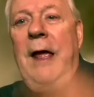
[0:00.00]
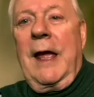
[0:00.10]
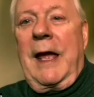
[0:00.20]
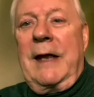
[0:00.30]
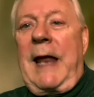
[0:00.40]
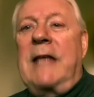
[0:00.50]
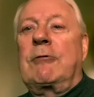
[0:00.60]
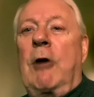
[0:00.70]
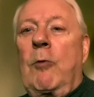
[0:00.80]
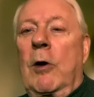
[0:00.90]
And that's
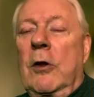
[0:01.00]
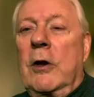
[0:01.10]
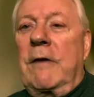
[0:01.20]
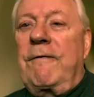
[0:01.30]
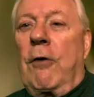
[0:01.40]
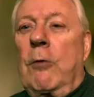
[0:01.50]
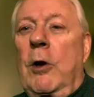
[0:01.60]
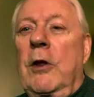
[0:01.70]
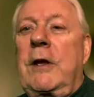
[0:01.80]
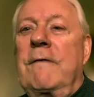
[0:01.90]
what we're looking for. We're
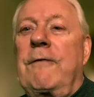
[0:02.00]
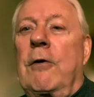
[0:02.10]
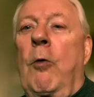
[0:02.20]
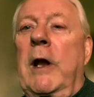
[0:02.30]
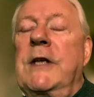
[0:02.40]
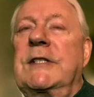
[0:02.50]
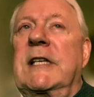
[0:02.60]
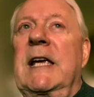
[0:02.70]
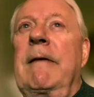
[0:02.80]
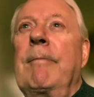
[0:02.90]
looking for what is
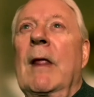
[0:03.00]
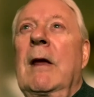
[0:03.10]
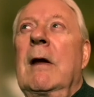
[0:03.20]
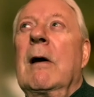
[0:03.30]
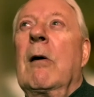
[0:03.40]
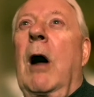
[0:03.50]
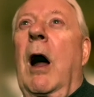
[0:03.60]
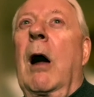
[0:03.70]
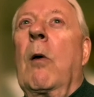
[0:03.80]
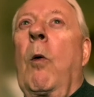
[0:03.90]
the
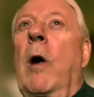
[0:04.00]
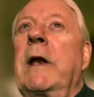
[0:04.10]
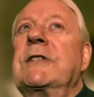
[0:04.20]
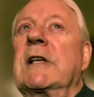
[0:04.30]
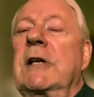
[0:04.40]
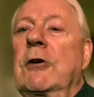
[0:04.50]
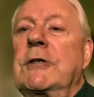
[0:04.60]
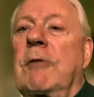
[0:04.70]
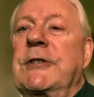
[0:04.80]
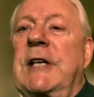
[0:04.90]

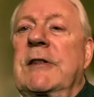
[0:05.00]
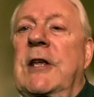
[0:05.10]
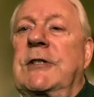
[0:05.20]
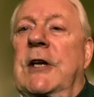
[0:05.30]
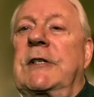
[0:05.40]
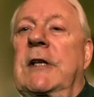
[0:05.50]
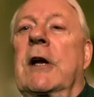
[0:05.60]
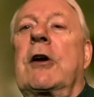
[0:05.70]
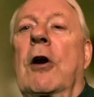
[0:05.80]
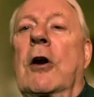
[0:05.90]
useful synthesis that
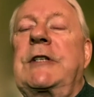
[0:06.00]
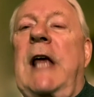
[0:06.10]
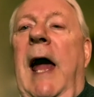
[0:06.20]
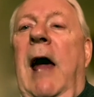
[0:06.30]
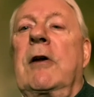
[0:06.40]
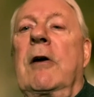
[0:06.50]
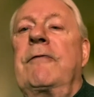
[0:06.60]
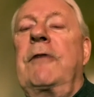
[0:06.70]
occurs out of